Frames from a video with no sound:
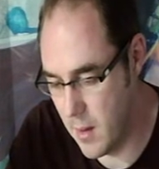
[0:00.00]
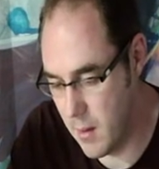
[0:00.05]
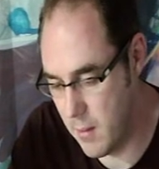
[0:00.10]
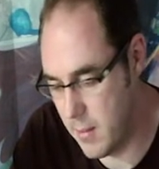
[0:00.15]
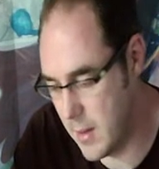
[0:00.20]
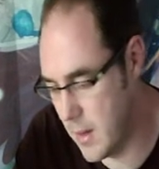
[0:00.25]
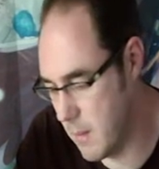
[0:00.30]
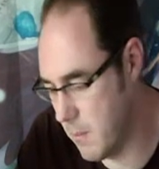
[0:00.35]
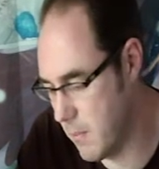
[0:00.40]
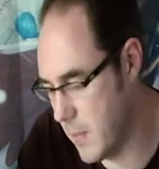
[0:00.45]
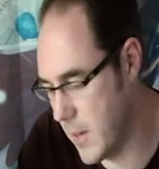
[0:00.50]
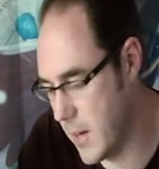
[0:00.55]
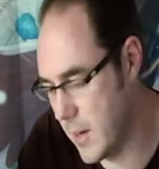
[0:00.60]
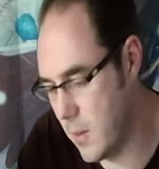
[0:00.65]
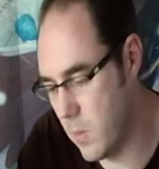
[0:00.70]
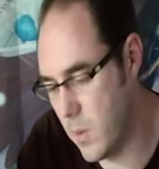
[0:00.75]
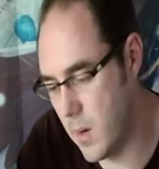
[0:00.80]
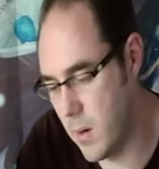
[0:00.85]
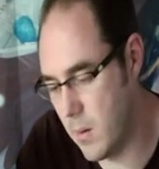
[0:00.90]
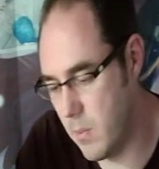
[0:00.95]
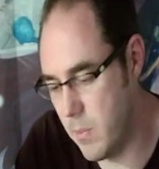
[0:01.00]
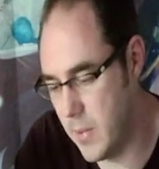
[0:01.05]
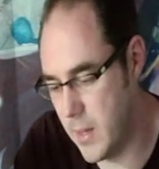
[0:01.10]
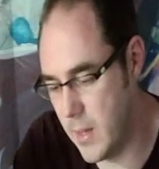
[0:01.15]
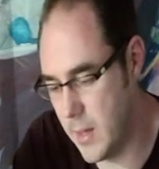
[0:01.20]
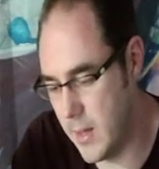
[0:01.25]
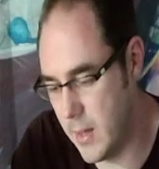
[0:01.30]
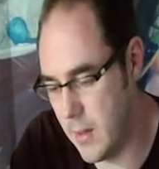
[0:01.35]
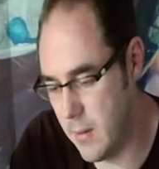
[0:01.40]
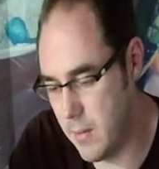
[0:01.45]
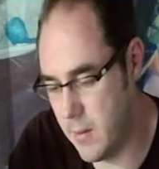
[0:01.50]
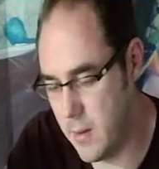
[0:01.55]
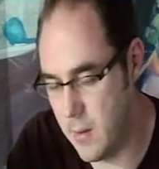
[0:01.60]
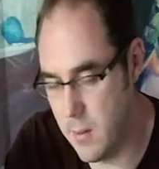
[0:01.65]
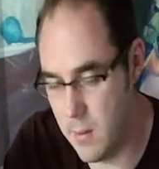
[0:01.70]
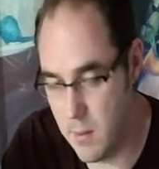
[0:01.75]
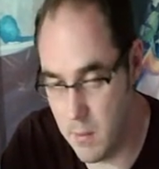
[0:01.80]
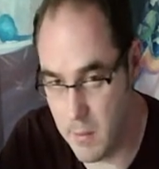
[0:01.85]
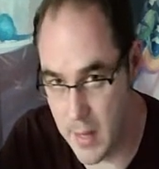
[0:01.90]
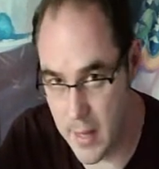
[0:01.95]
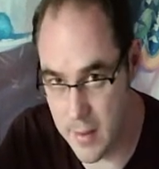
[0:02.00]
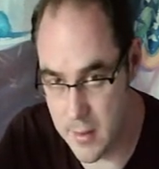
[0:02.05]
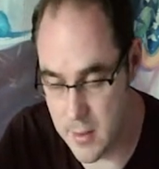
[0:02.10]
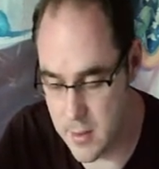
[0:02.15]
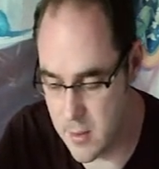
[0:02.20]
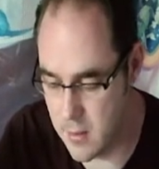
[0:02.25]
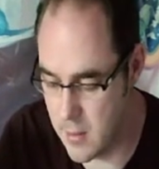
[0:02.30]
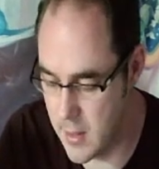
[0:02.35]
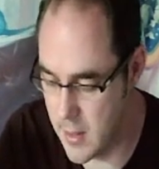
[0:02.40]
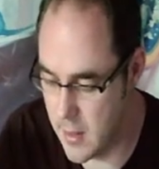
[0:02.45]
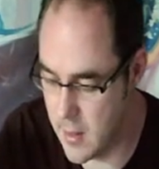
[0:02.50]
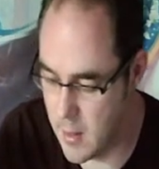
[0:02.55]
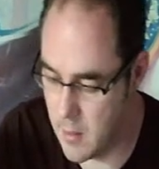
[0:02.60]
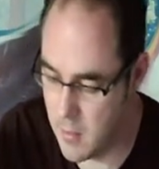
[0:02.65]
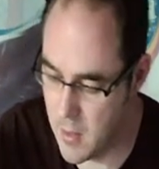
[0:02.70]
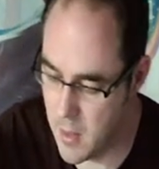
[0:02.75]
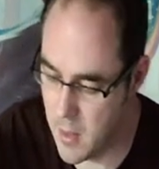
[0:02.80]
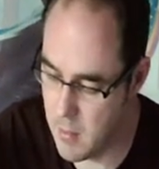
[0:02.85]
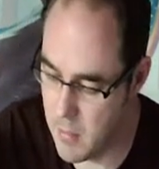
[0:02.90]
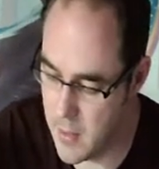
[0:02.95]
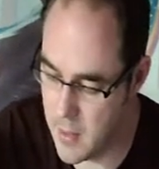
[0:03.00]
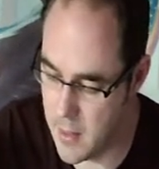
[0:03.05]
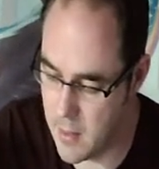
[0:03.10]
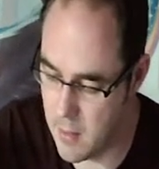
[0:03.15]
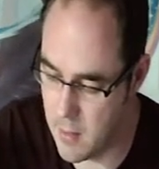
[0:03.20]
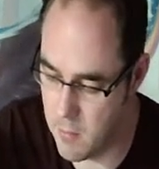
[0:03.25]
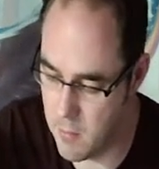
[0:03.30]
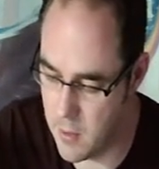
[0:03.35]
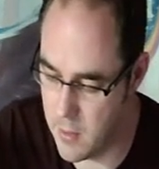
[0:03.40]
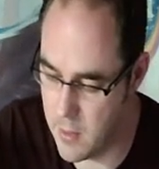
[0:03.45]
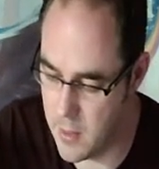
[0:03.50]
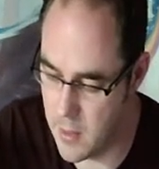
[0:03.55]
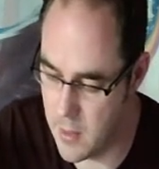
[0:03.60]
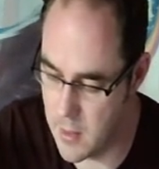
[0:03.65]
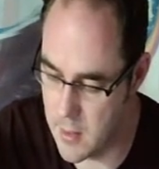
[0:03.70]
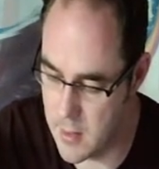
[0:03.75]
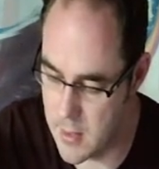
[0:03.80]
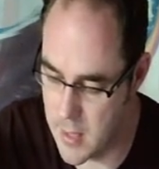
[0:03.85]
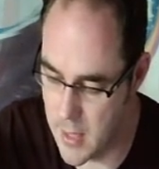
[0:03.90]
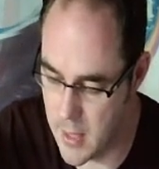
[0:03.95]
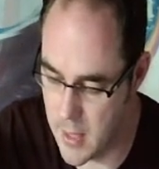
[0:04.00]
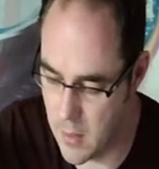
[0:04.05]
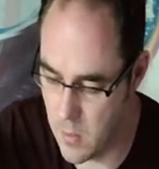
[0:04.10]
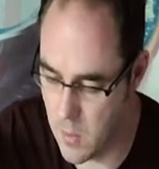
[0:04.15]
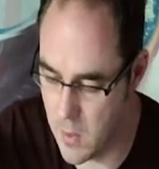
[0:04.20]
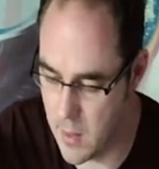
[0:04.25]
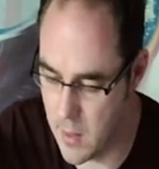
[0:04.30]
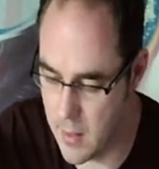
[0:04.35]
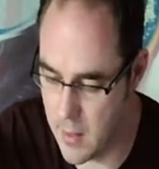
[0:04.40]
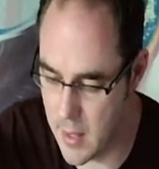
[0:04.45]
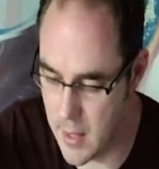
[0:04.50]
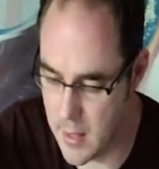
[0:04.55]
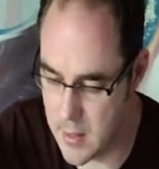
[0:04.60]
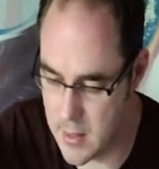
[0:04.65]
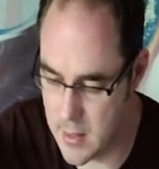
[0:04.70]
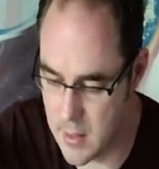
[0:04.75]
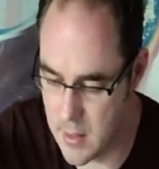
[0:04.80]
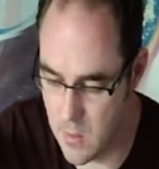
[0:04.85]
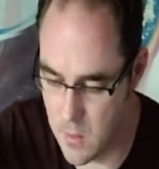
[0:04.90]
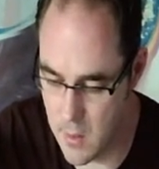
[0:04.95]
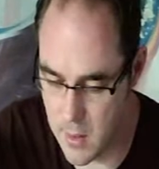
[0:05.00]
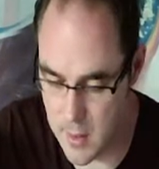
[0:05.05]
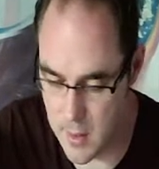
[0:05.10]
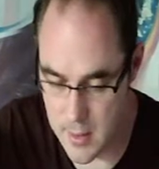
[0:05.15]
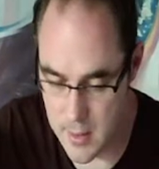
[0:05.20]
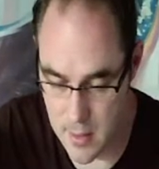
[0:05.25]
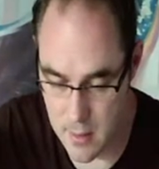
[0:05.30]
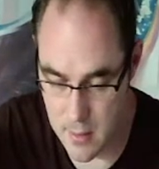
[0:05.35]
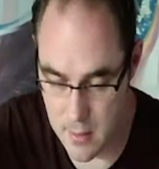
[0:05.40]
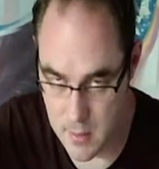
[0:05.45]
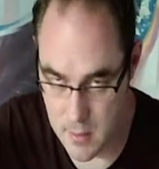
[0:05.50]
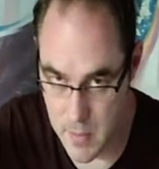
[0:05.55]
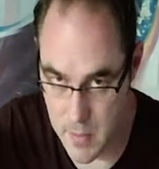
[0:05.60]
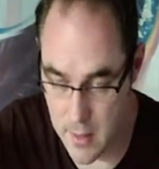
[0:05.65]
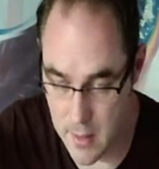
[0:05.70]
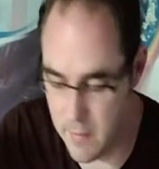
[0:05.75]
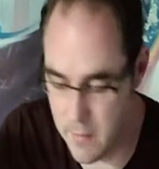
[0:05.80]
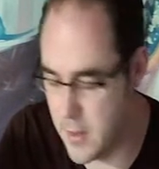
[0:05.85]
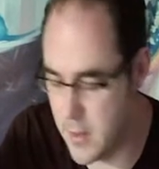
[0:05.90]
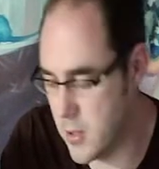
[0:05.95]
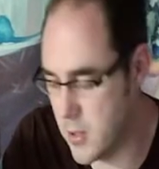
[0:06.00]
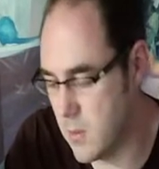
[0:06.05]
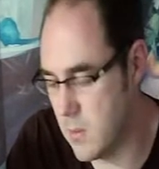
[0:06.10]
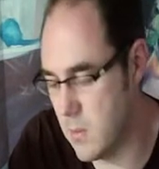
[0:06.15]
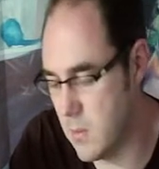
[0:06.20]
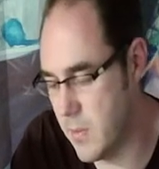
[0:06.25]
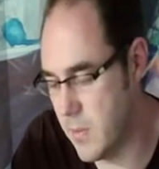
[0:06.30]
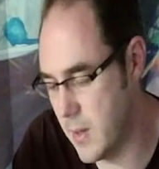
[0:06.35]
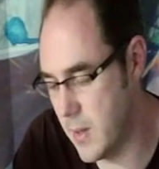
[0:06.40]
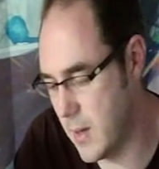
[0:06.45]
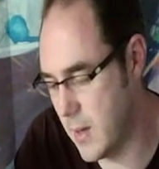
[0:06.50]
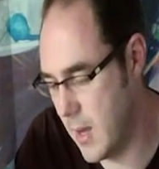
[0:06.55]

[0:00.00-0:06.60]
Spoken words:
There may well be, if you do the maths on it, there might be a route you can take where that actually works out as beneficial, but